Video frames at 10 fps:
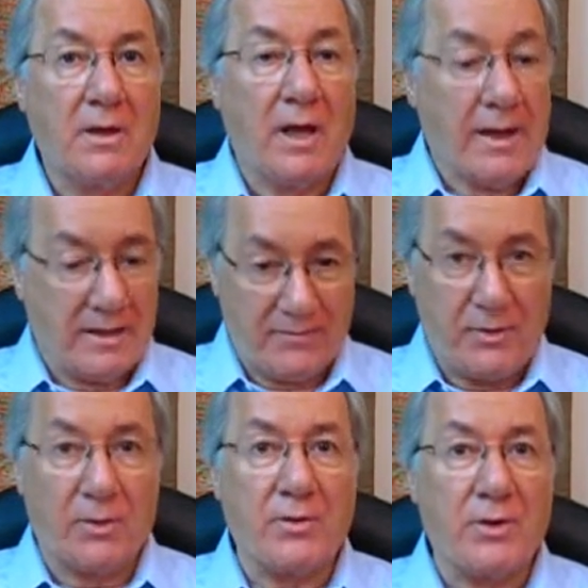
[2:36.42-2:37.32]
and if
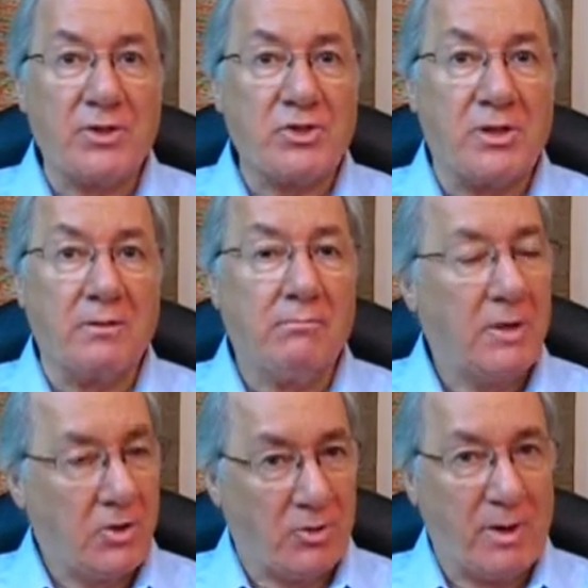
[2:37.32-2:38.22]
you're a Christian,
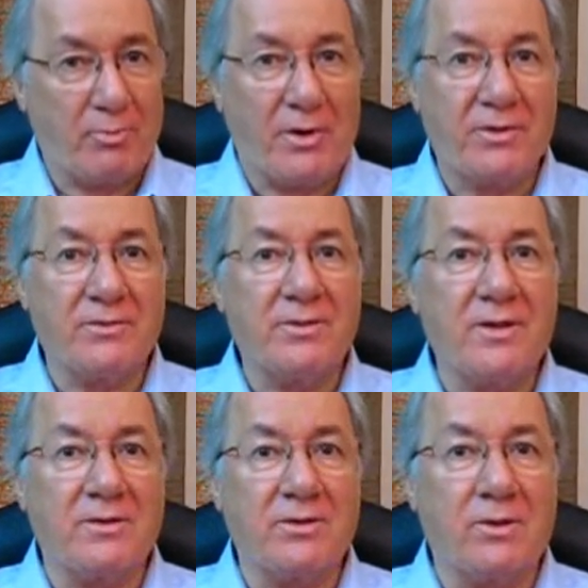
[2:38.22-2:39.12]
you're my brother and
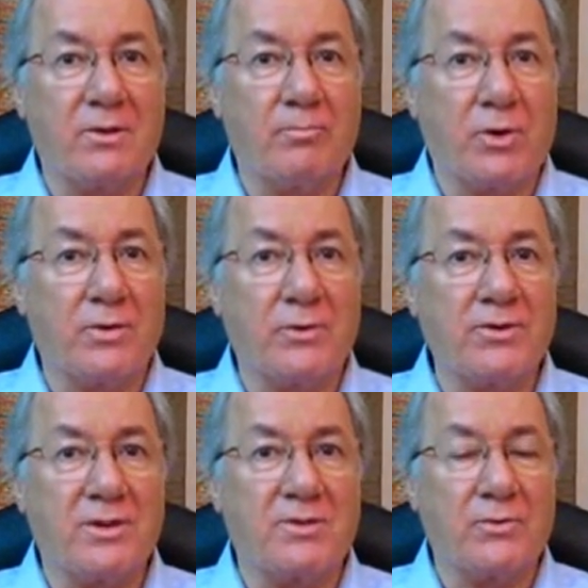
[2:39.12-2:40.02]
sister, brother or
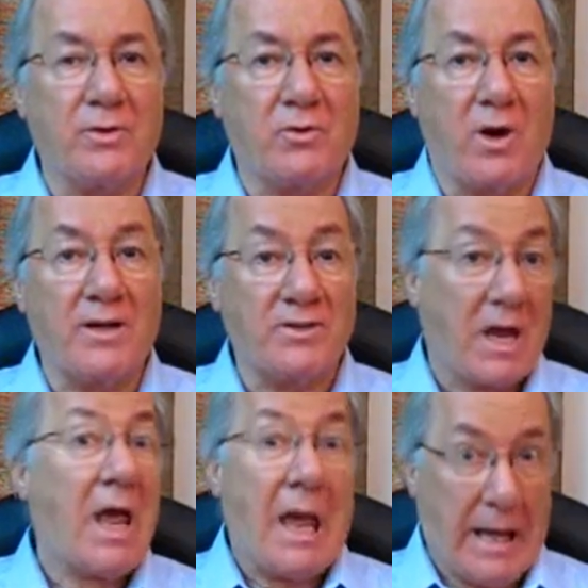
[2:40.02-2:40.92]
sister in Christ.
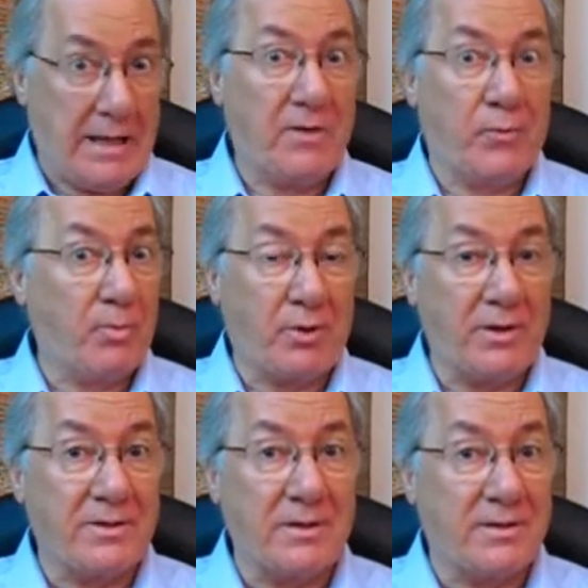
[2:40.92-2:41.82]
And if we're
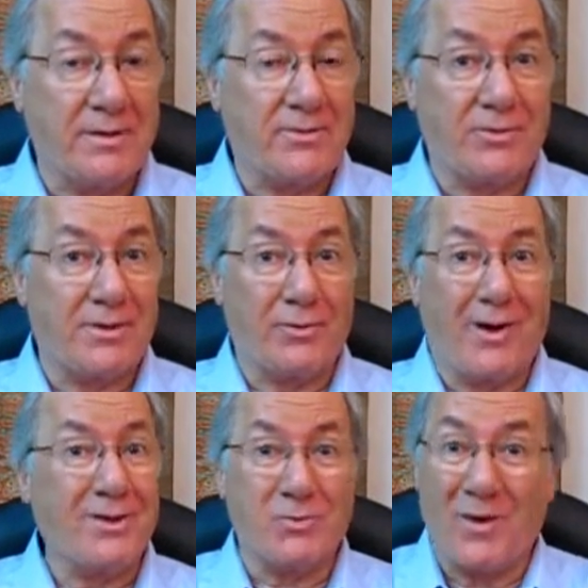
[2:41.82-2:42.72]
brothers and sisters in
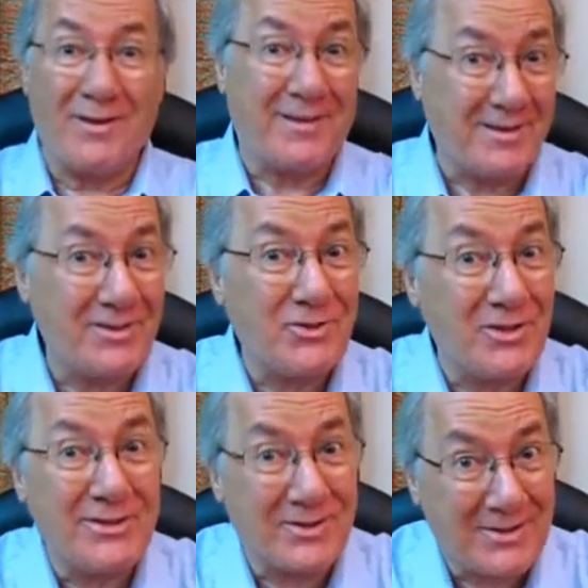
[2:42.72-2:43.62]
Christ, well, doesn't
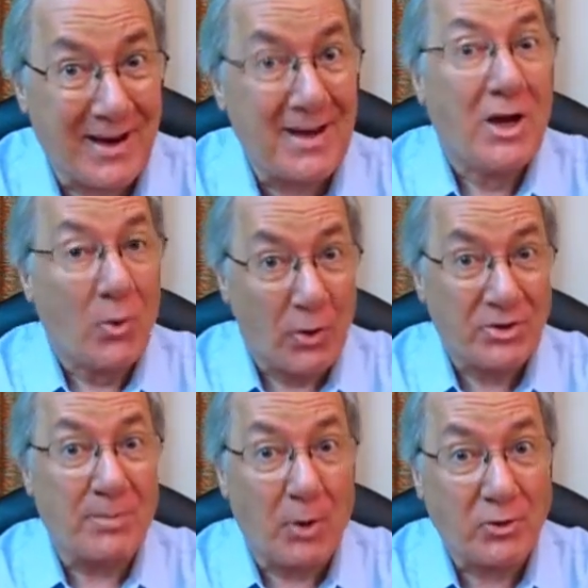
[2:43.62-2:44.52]
Jesus say we're
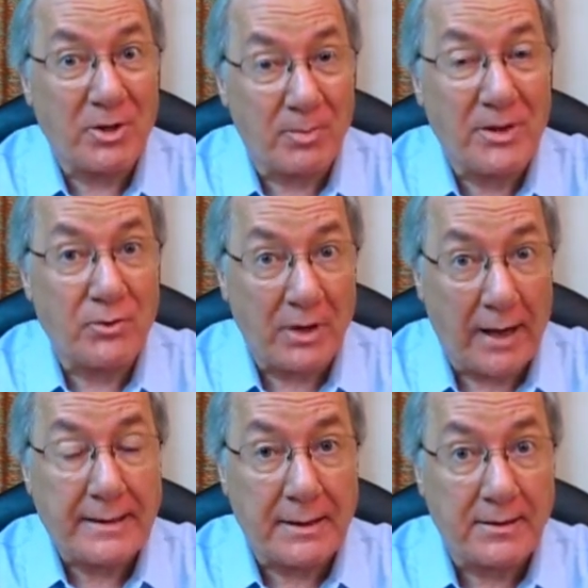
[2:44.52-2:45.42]
supposed to be
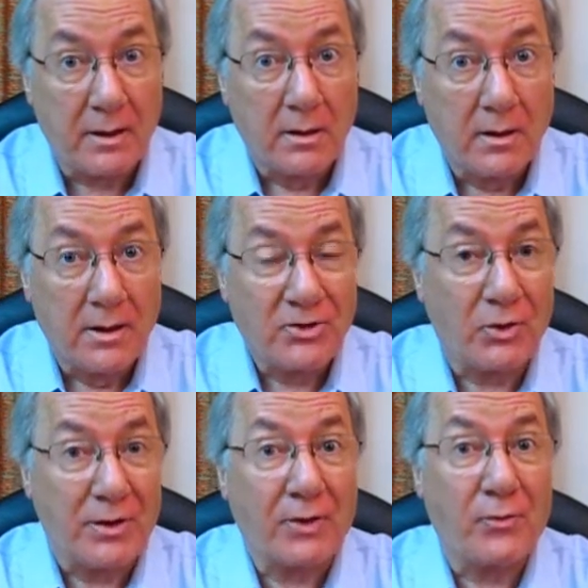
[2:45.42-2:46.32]
united? So
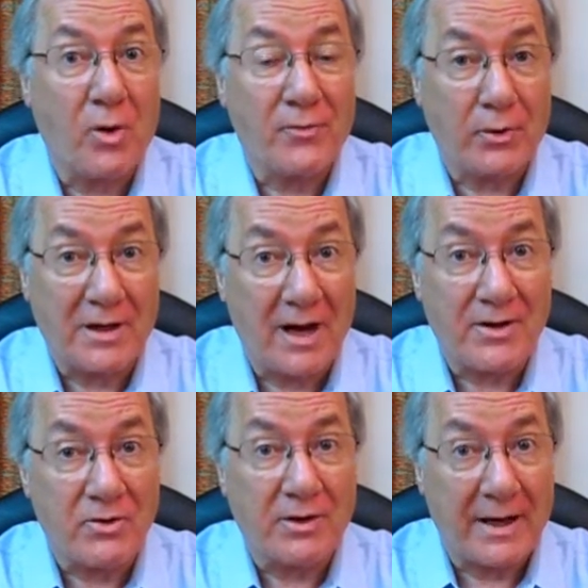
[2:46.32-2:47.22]
therefore, if we're not
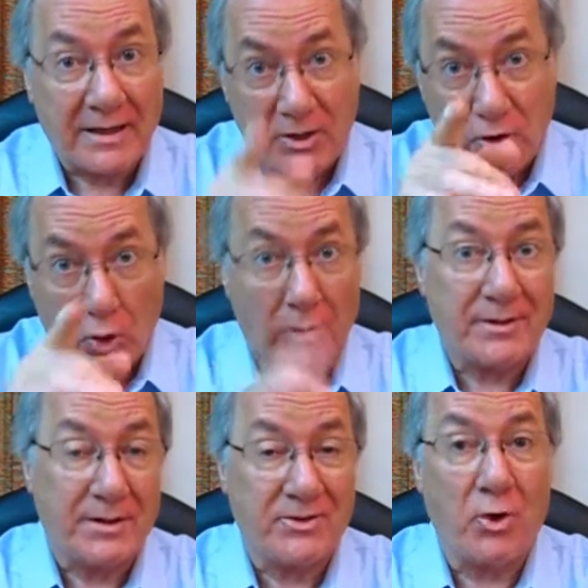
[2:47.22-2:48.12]
united, you're
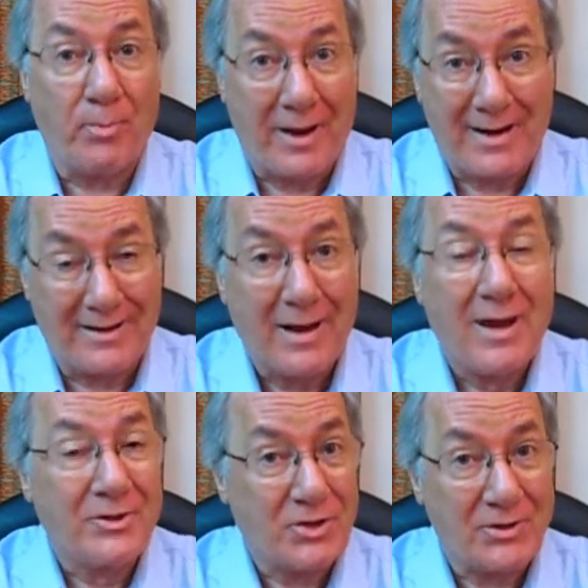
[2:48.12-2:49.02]
disobeying
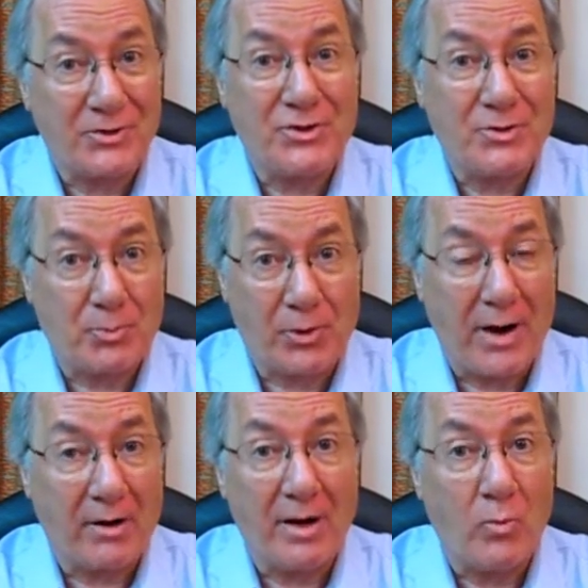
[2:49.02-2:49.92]
Jesus'
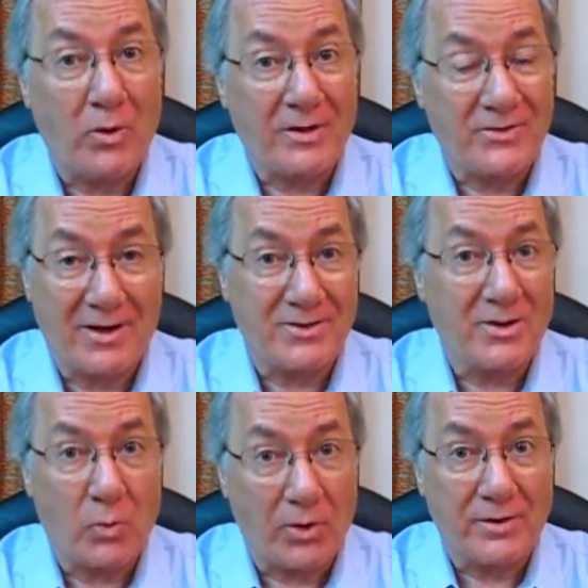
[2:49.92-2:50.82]
prayer and what it says in
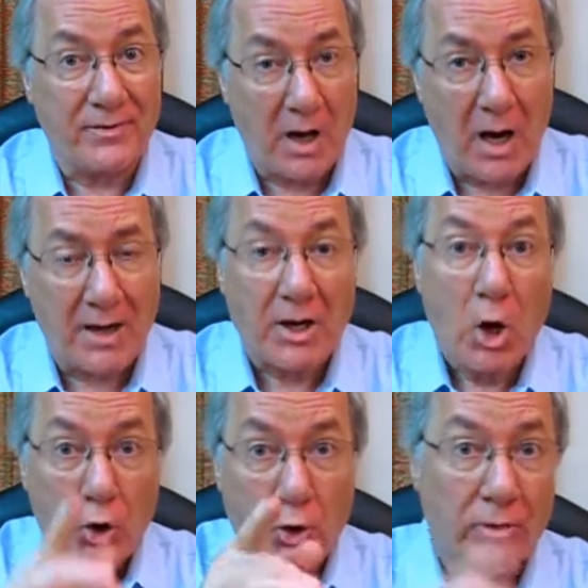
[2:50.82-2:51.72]
the Word of God.
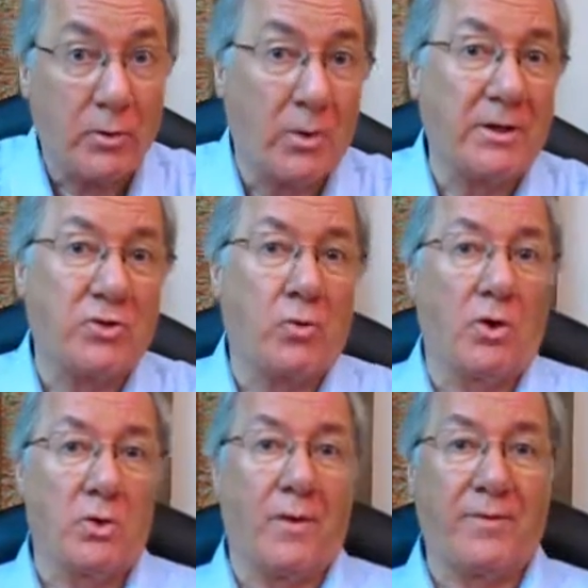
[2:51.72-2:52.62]
You're the one that's wrong.
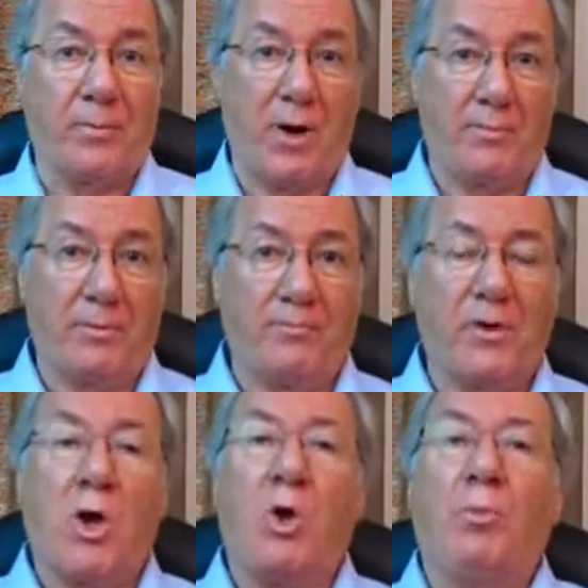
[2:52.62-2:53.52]
You have the problem.
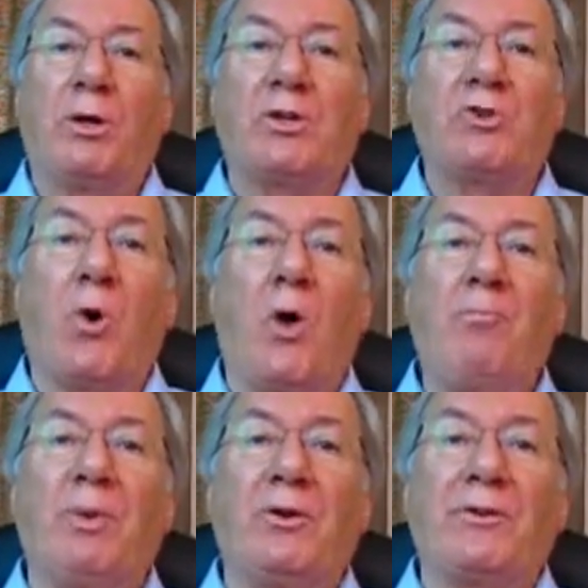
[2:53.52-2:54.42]
But it's all
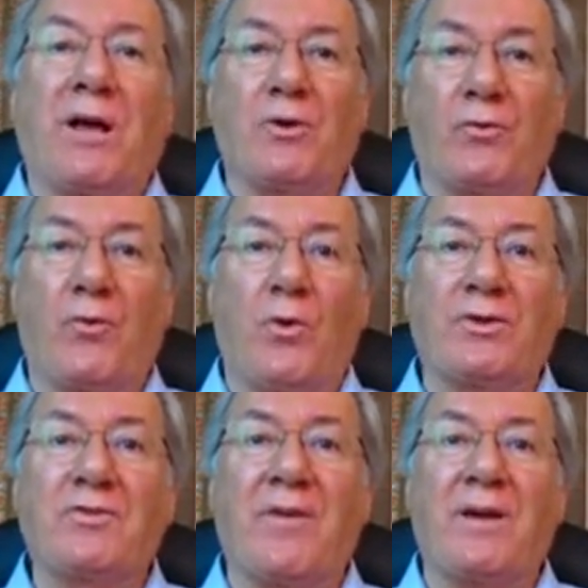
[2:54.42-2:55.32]
built on a
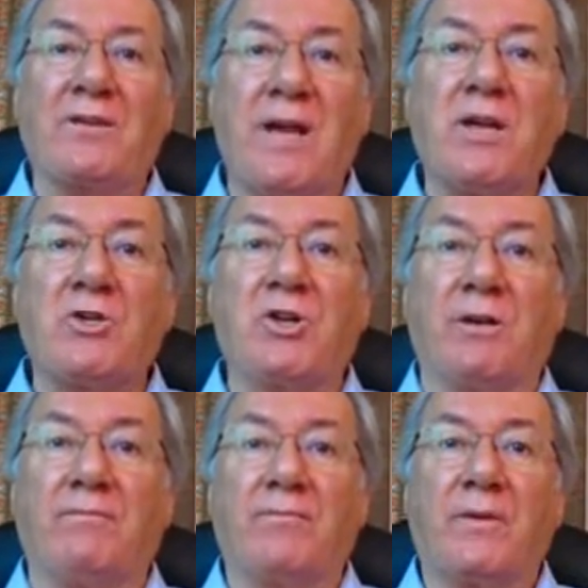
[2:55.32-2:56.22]
false foundation.
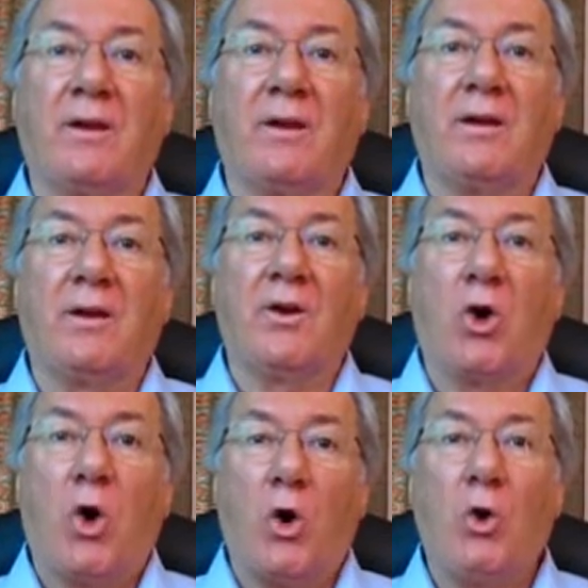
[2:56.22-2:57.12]

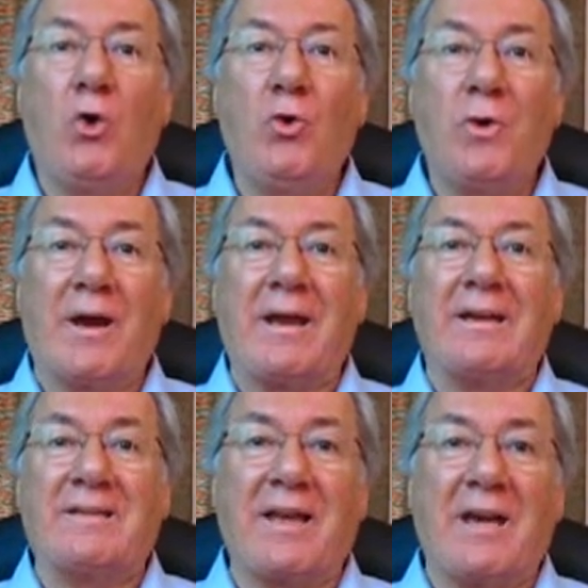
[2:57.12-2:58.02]
Who
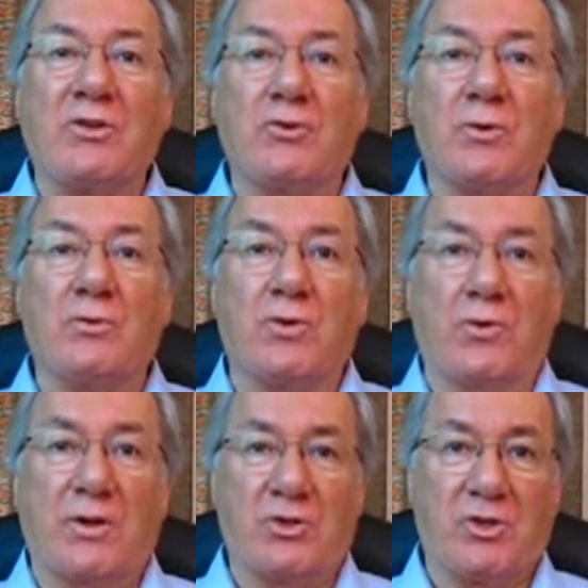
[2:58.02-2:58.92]
is a true
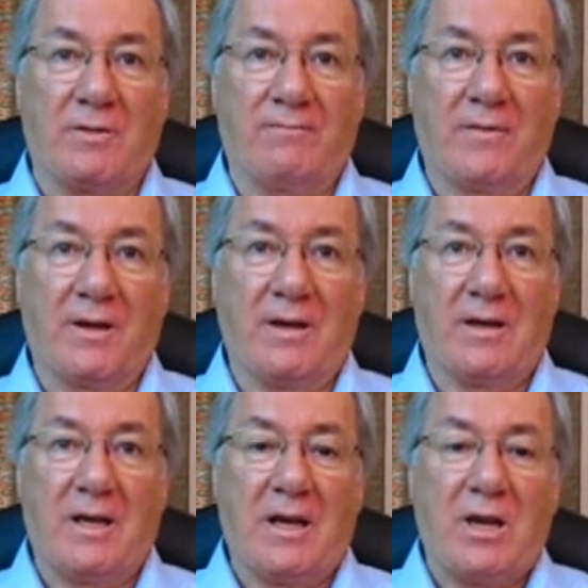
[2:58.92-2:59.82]
Christian?
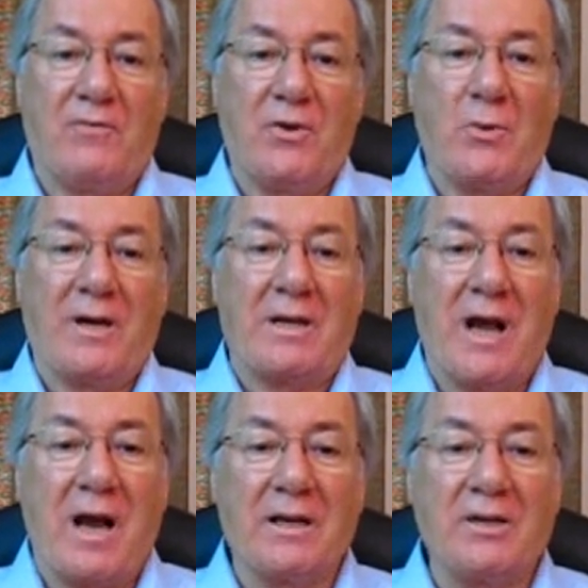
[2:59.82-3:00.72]
If you
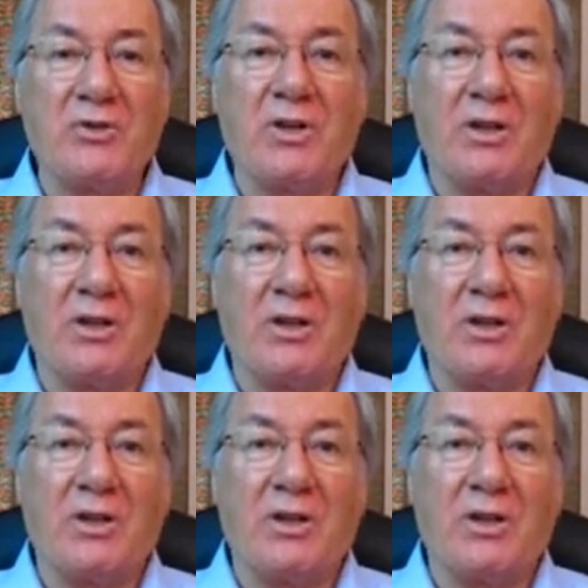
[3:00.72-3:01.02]
acknowledge